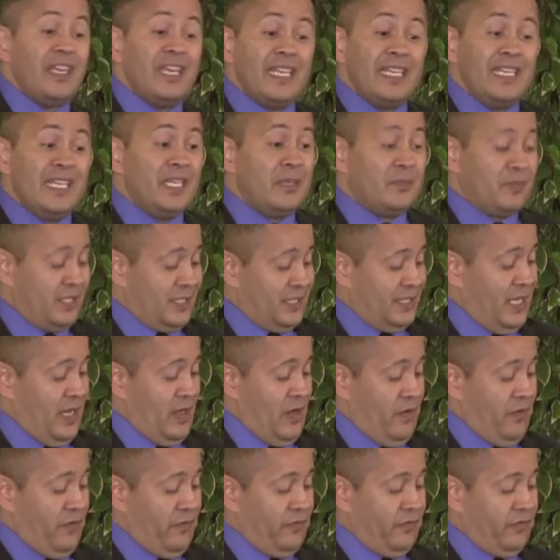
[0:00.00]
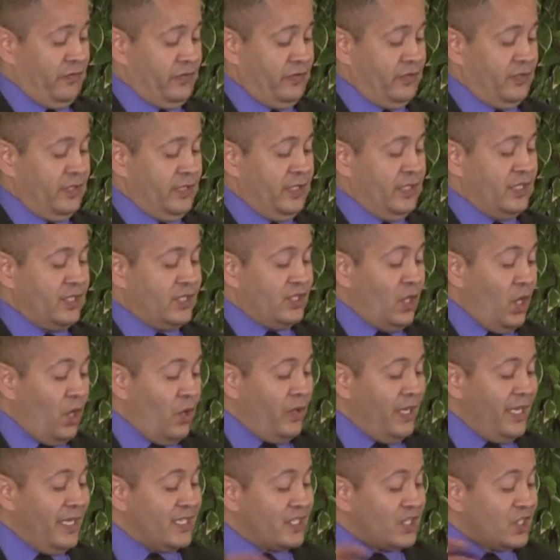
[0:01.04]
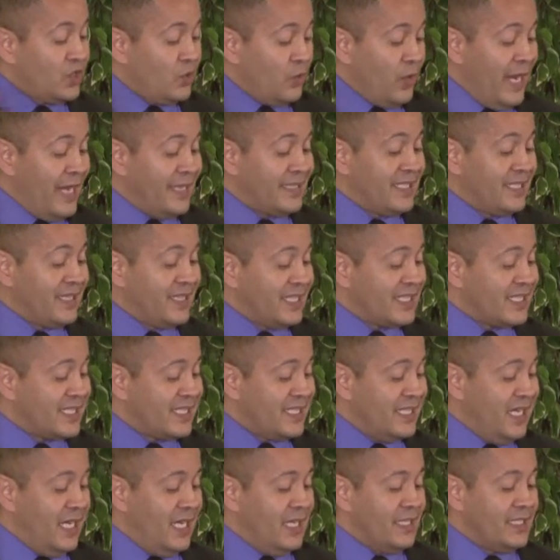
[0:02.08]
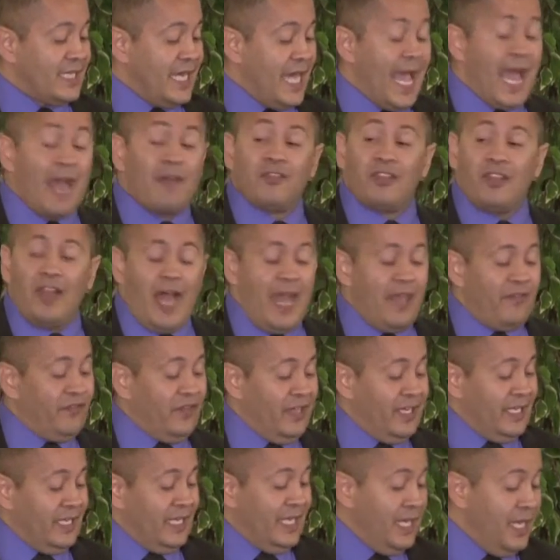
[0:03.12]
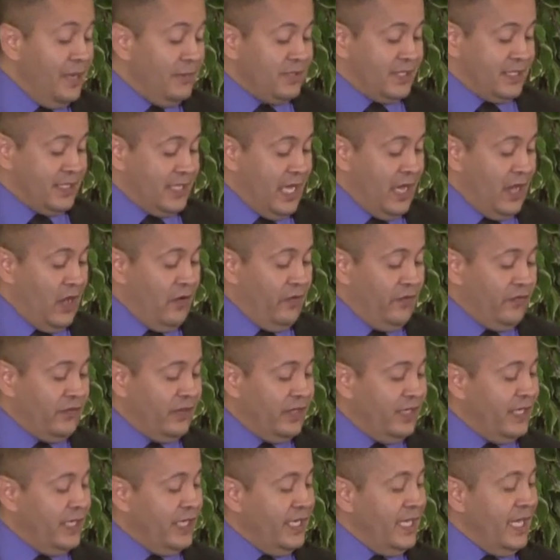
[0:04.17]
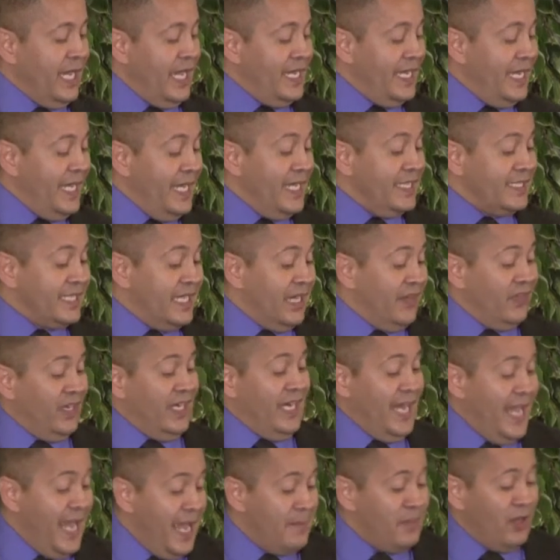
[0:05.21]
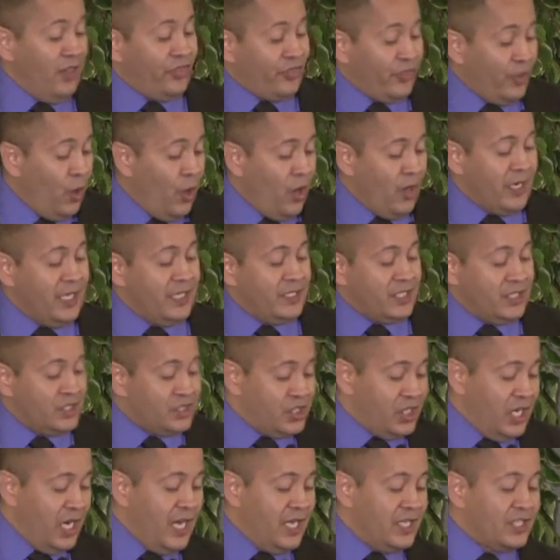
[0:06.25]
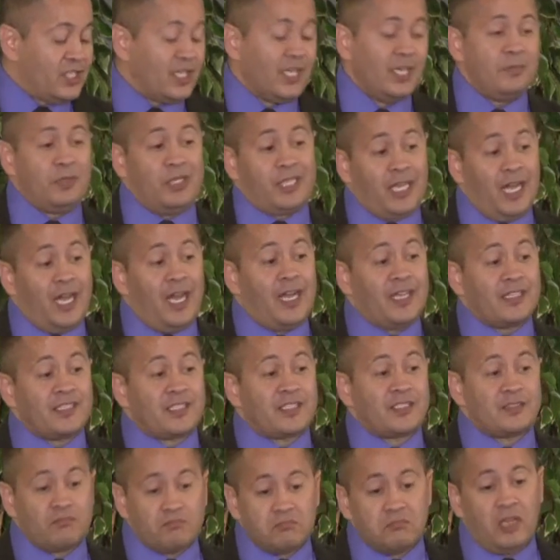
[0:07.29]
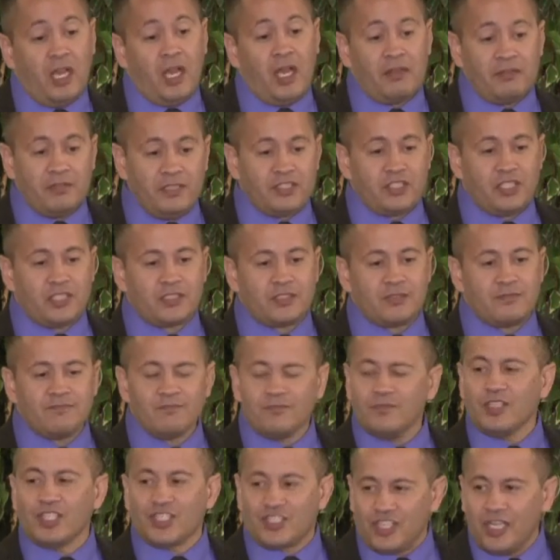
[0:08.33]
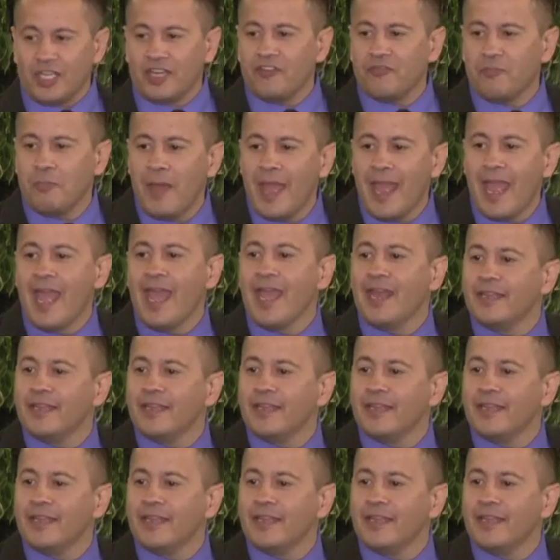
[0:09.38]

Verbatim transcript: in himself, so he has granted the Son to have life in himself, and he has given him authority to judge because uh, he's just the Son of Man.